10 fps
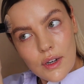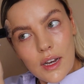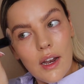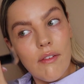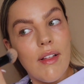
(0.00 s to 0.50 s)
I
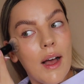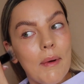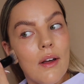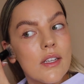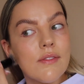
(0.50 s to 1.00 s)
love that
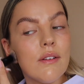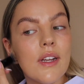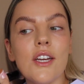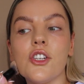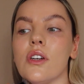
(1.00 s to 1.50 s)
about this
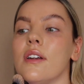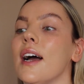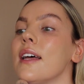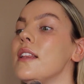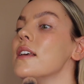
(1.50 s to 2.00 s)
foundation,
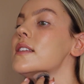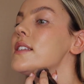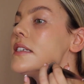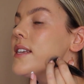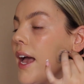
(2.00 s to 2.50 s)
and the
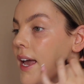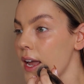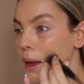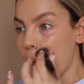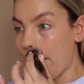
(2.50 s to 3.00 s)

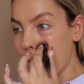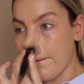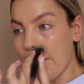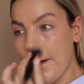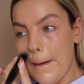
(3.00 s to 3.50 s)
staying
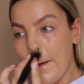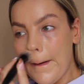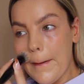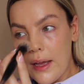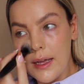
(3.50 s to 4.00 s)
power
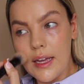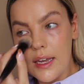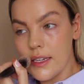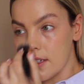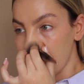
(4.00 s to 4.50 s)

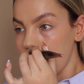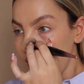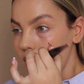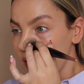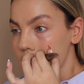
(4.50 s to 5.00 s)
is
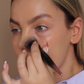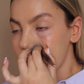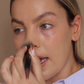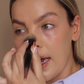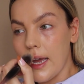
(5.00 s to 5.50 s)

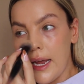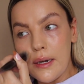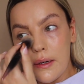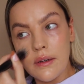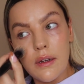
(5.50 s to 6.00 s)

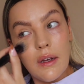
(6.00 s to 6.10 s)
insane.